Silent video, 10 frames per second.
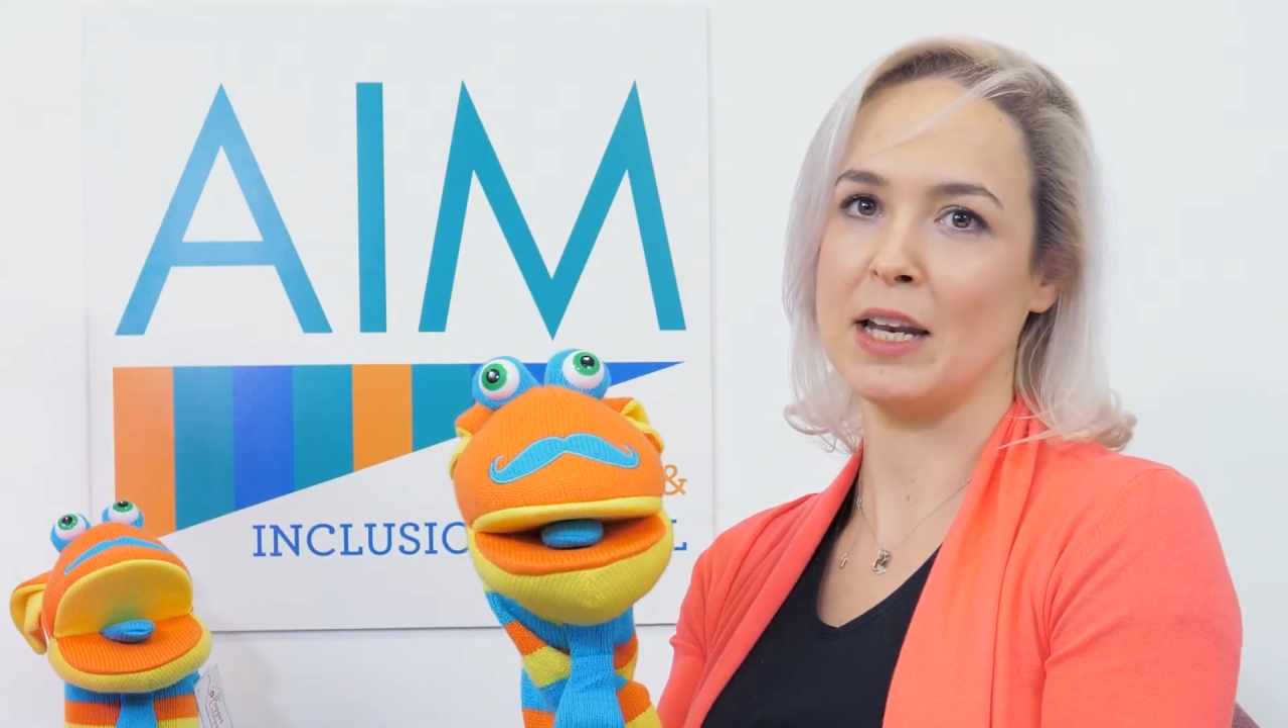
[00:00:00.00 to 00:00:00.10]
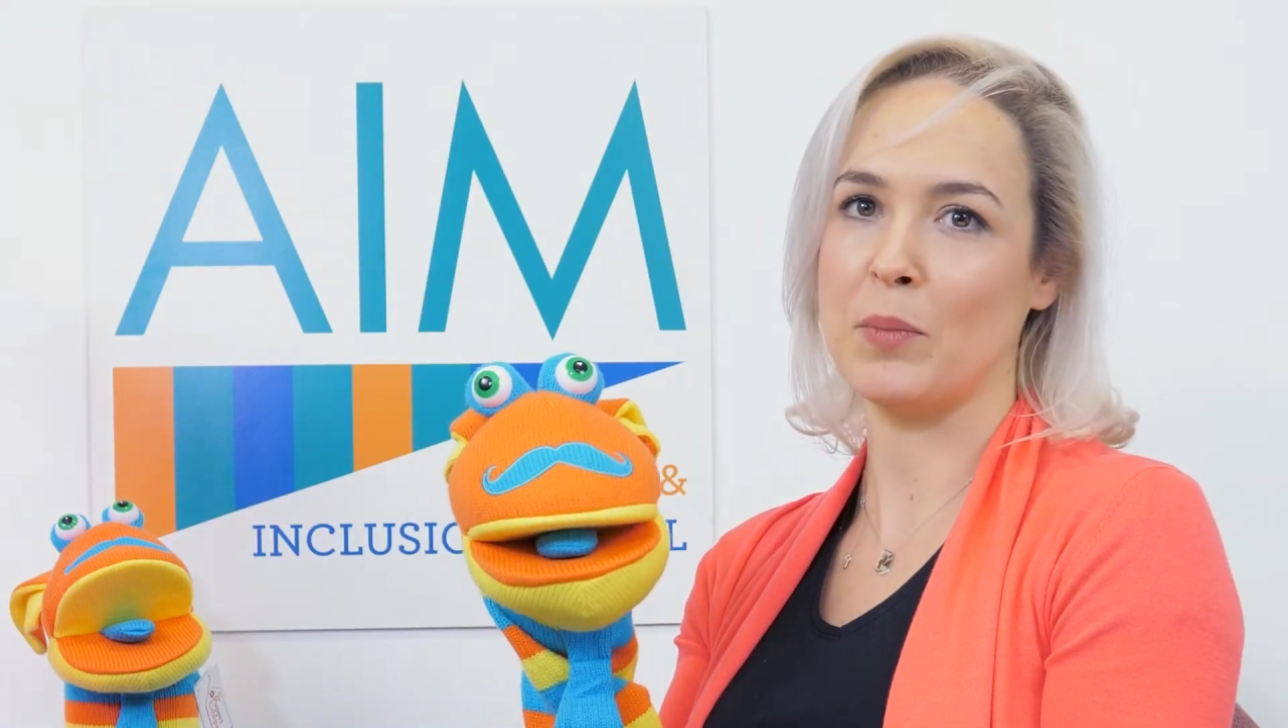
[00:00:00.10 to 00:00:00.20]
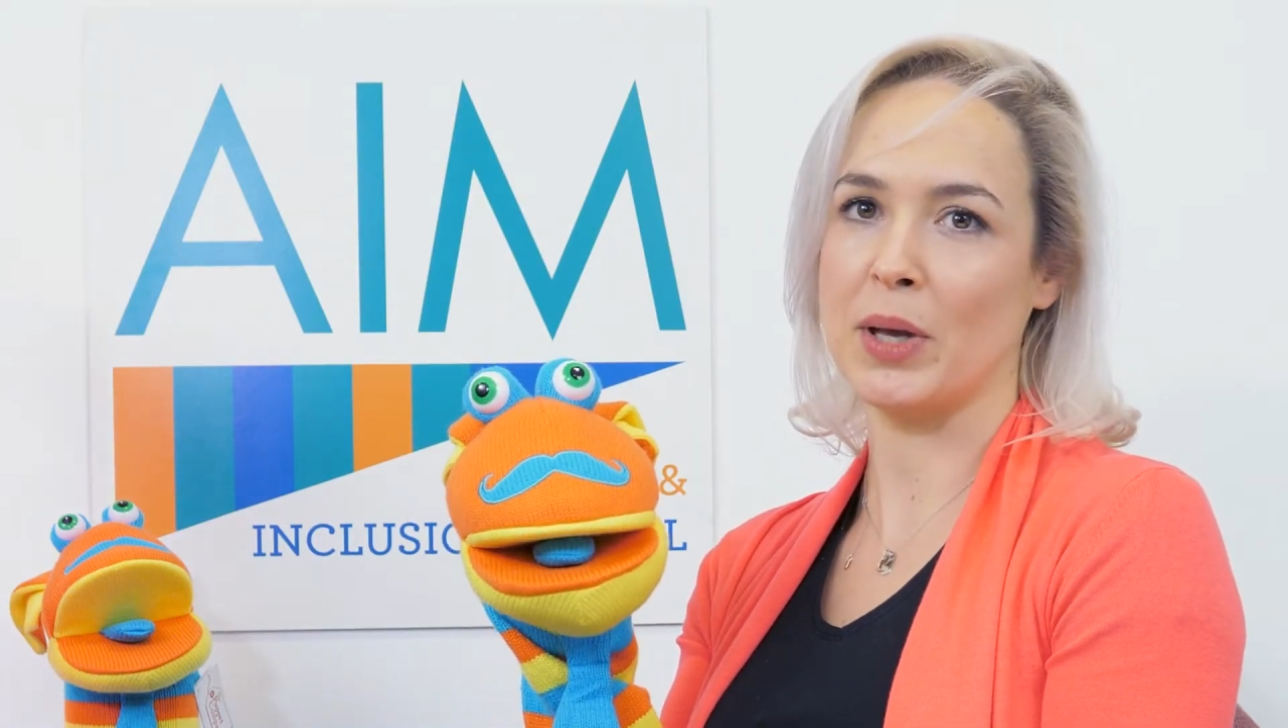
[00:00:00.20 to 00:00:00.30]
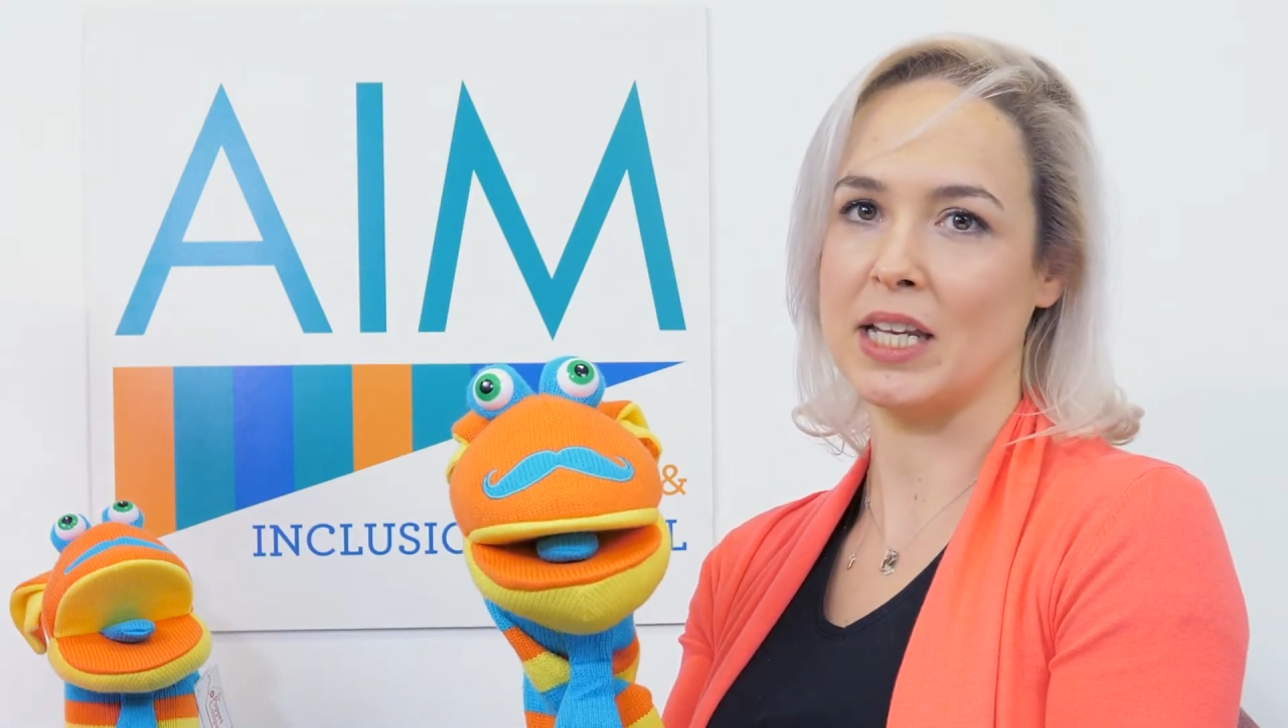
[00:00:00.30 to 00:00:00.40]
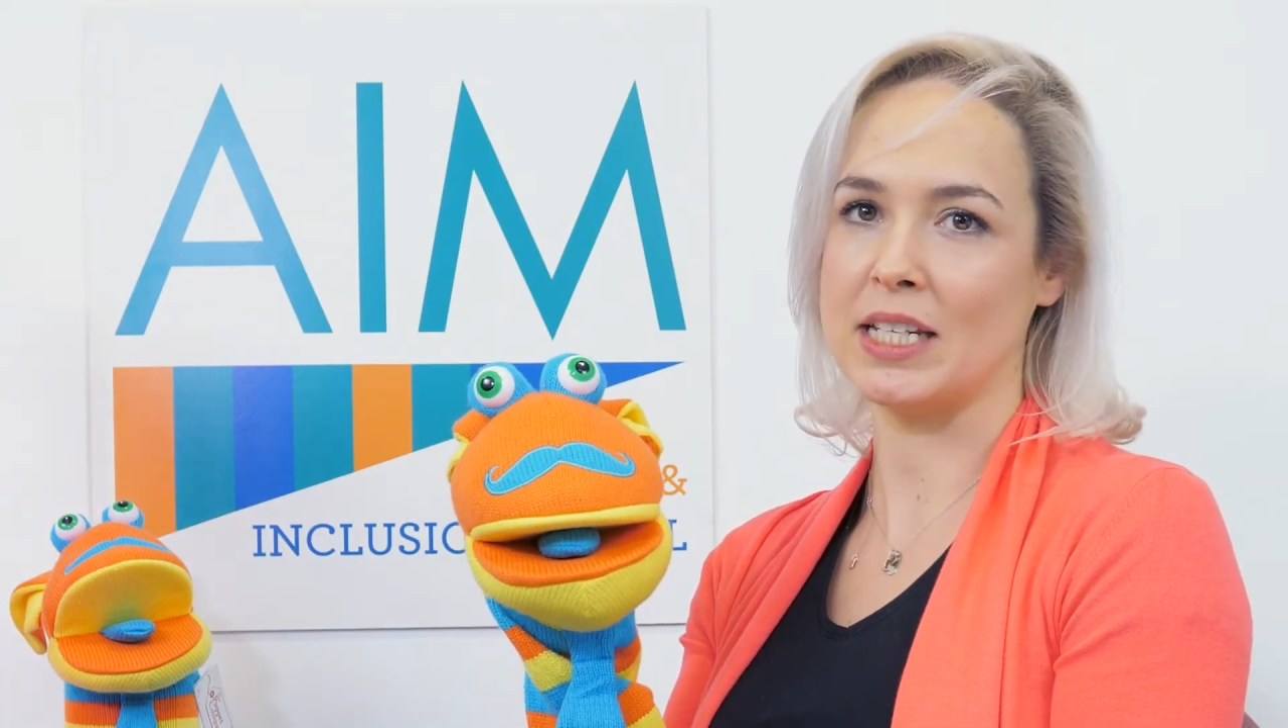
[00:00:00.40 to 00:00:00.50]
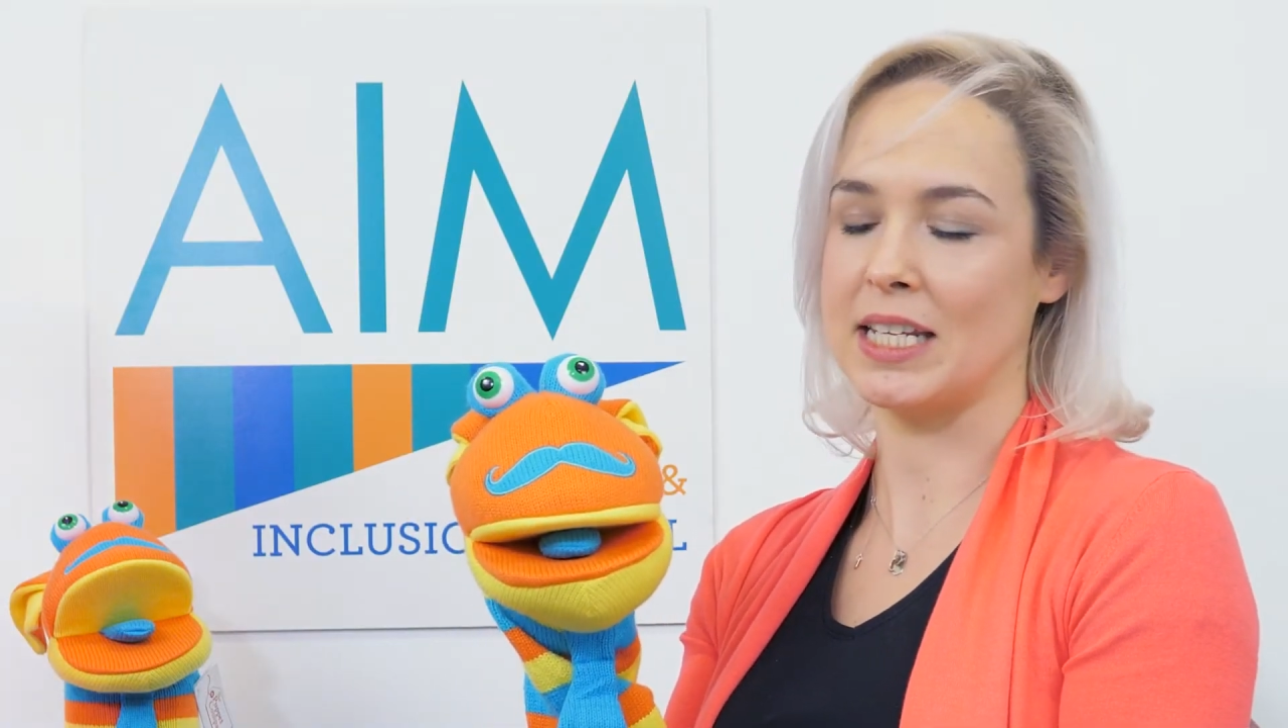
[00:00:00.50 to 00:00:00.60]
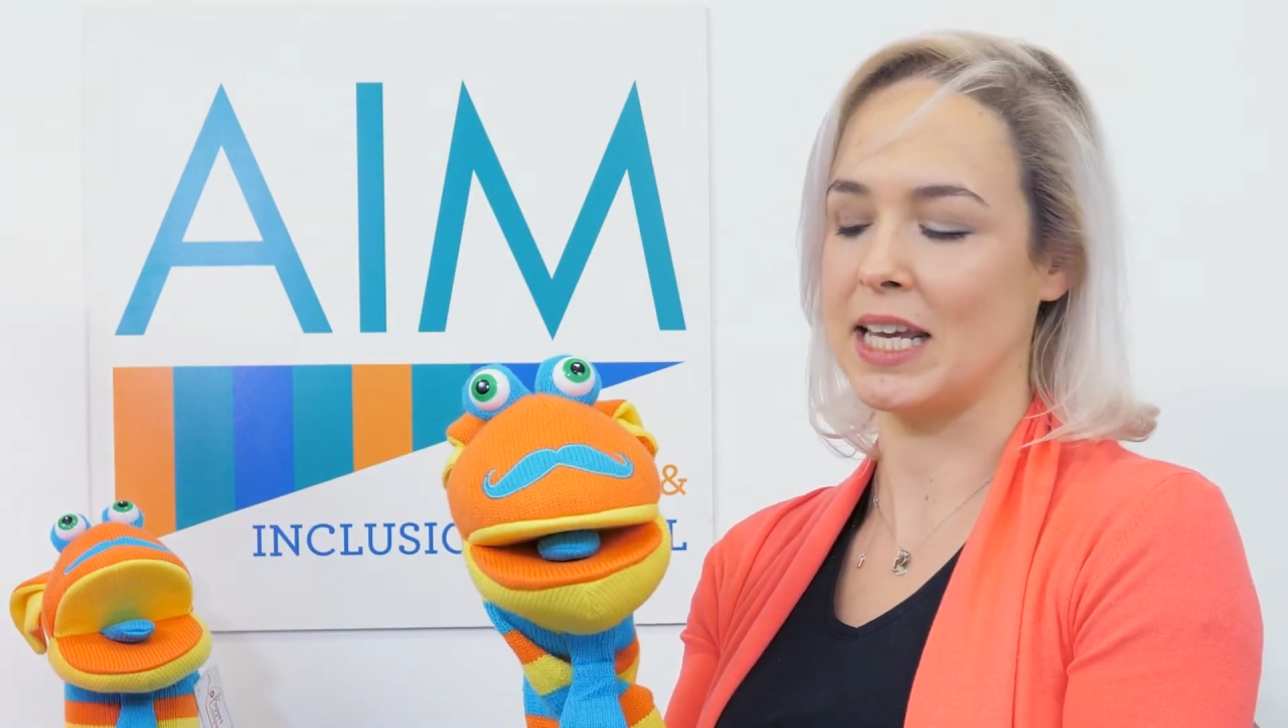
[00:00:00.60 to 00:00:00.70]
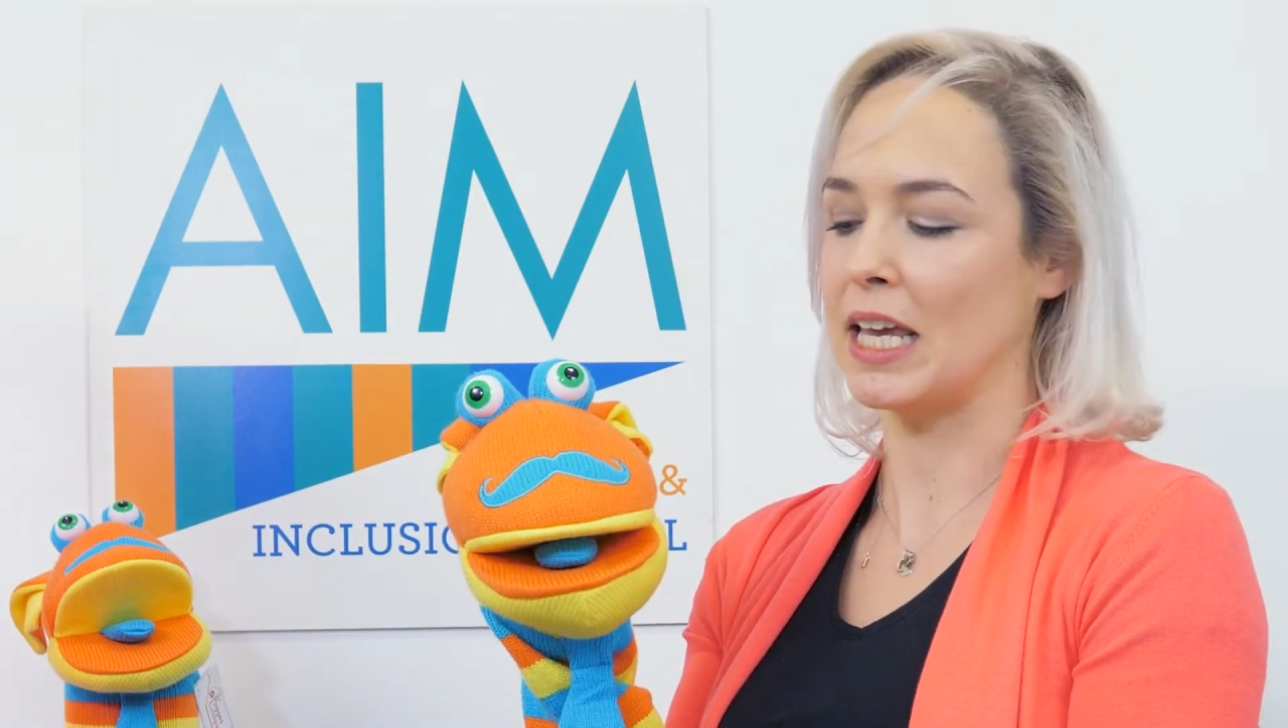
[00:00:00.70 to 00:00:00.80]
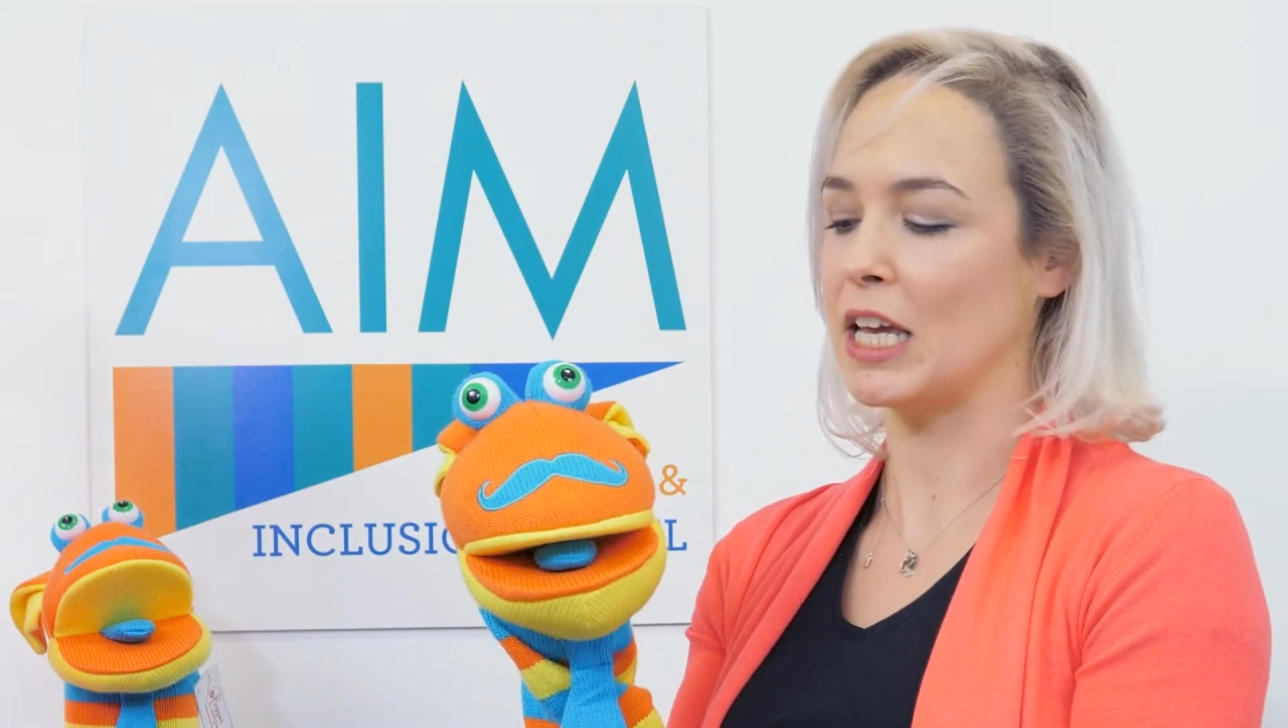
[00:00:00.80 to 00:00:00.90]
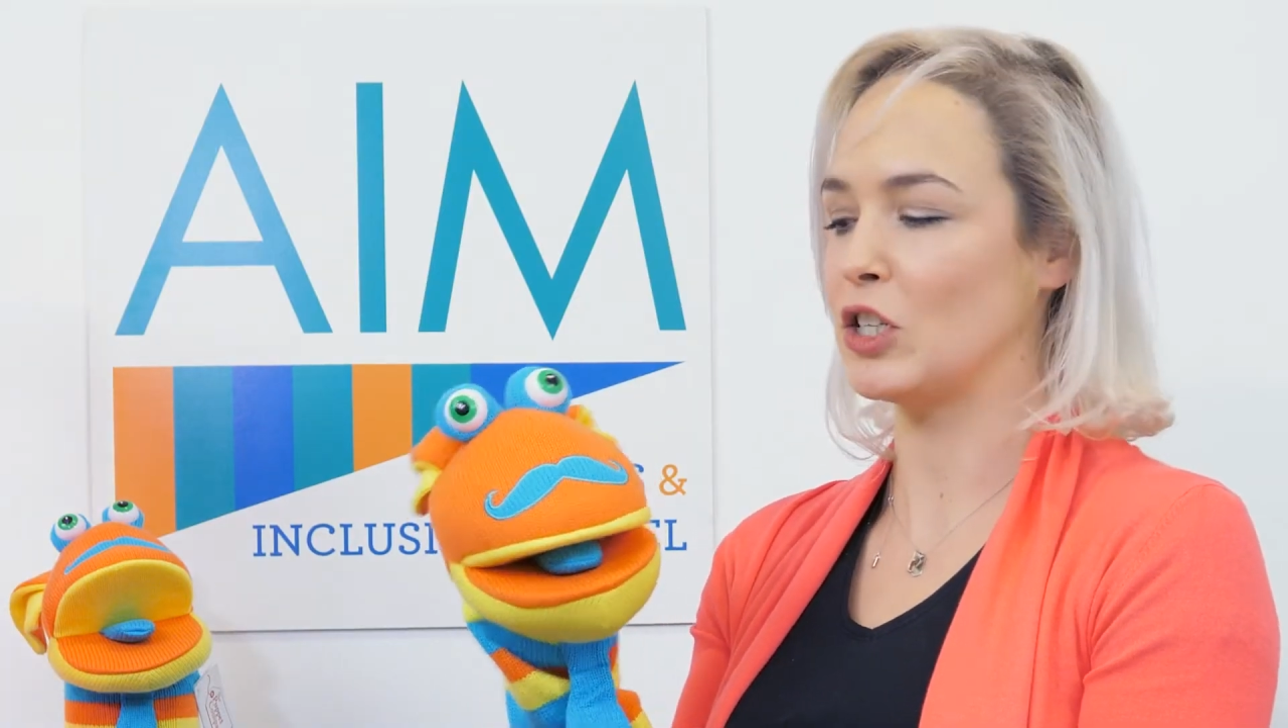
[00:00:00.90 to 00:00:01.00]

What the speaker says: ability